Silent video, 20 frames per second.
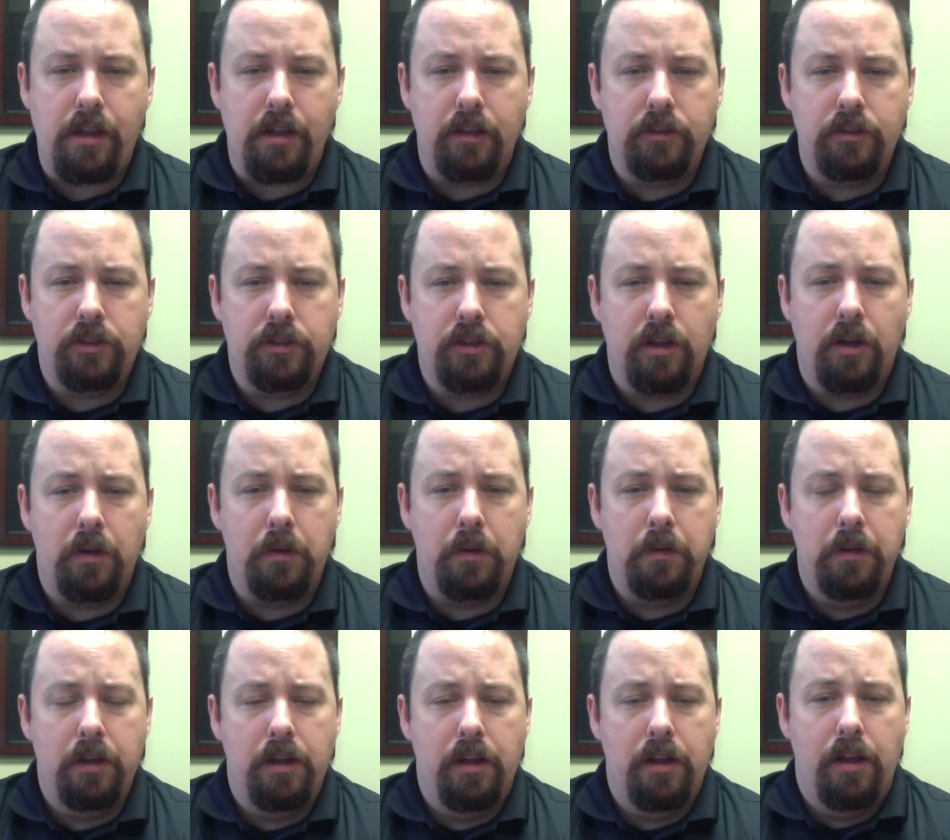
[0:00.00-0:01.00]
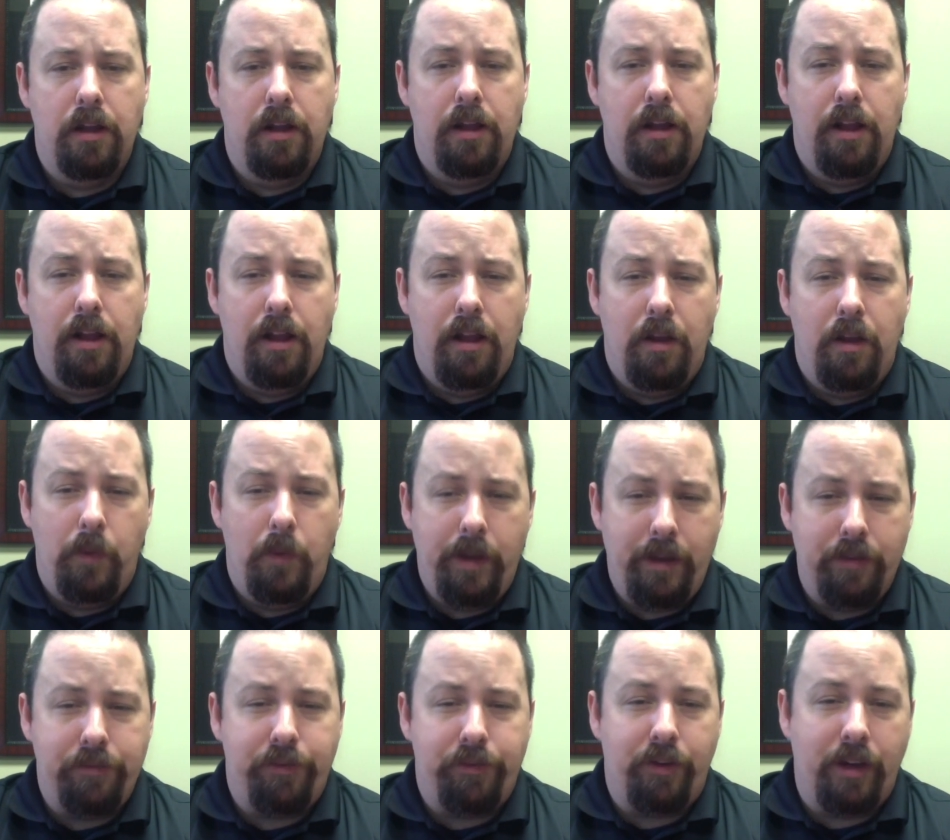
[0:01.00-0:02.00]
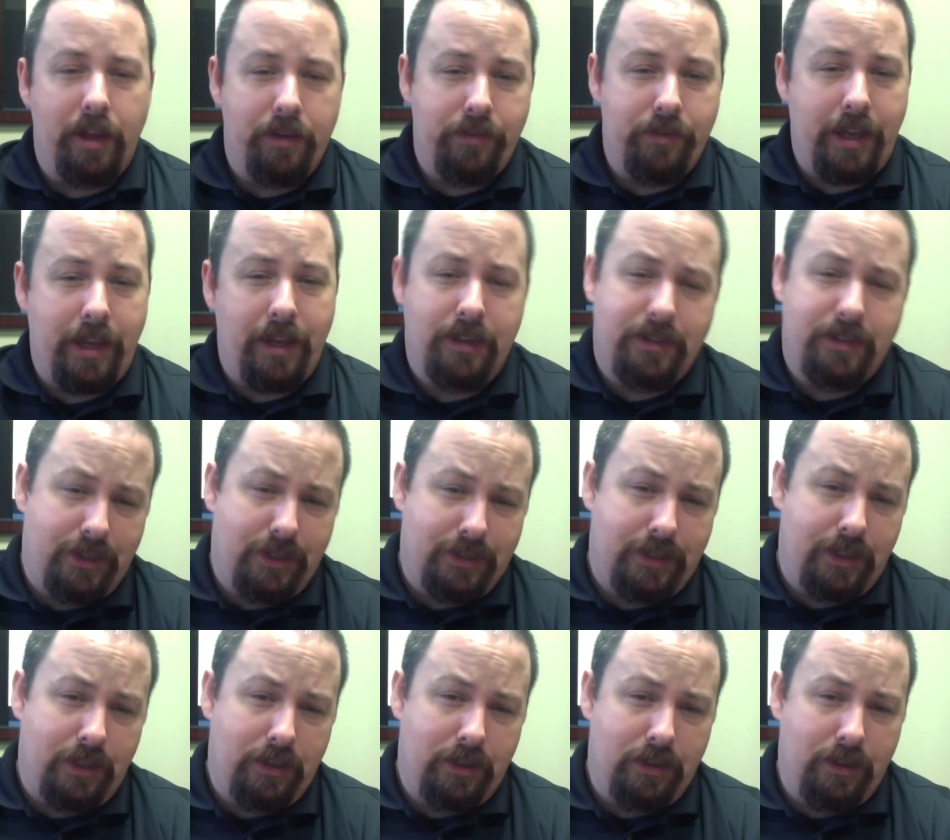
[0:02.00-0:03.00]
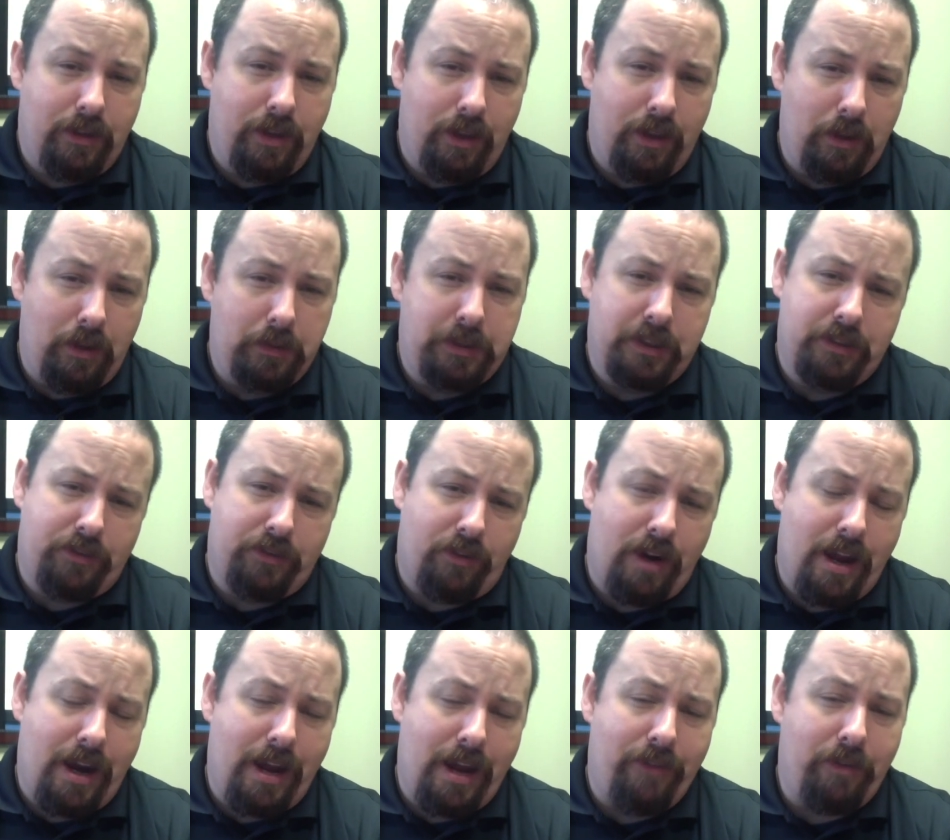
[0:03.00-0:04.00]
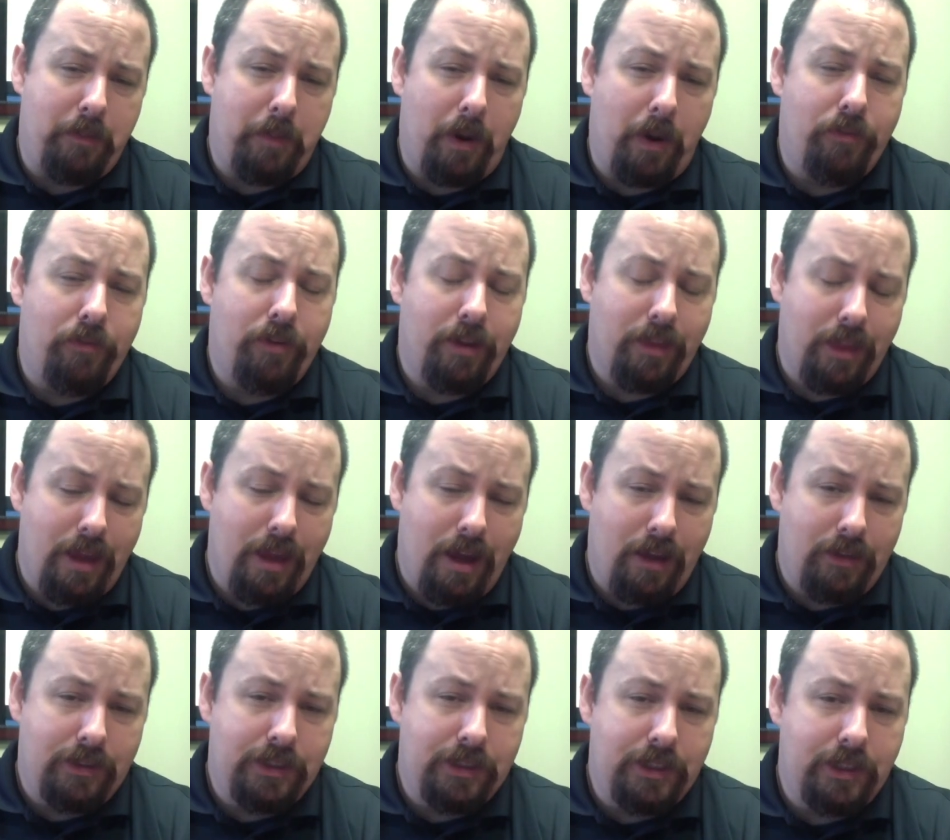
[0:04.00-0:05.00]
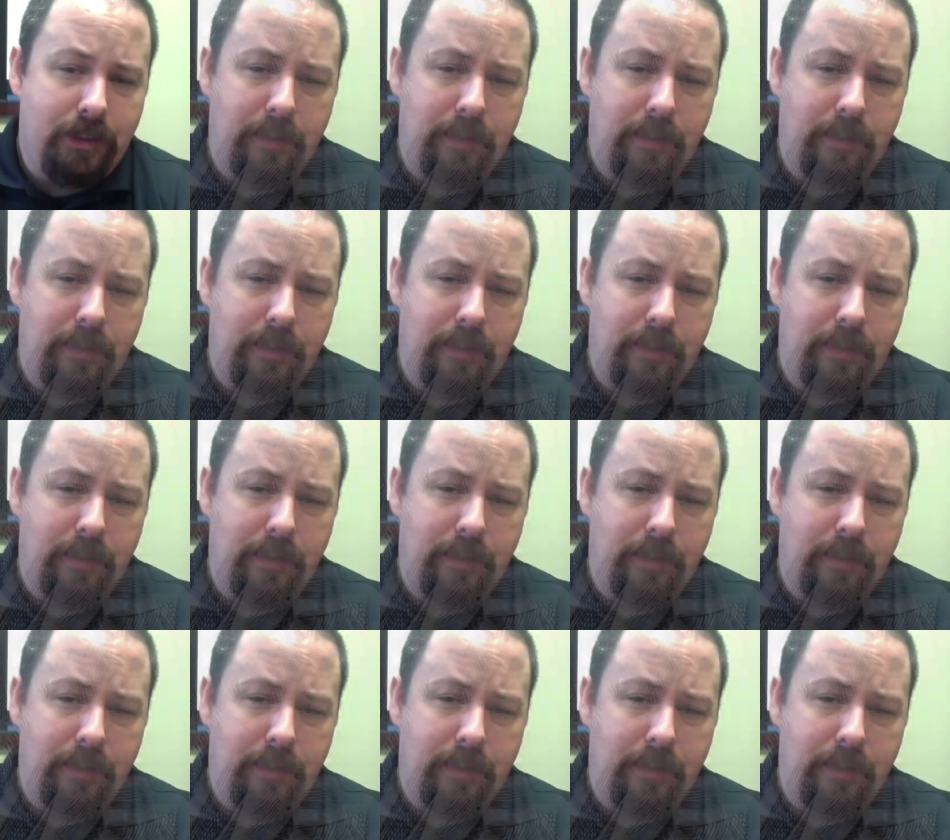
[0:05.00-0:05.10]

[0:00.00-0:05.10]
So we can forgive the Ante-Nicene theologians for not having perfect theology.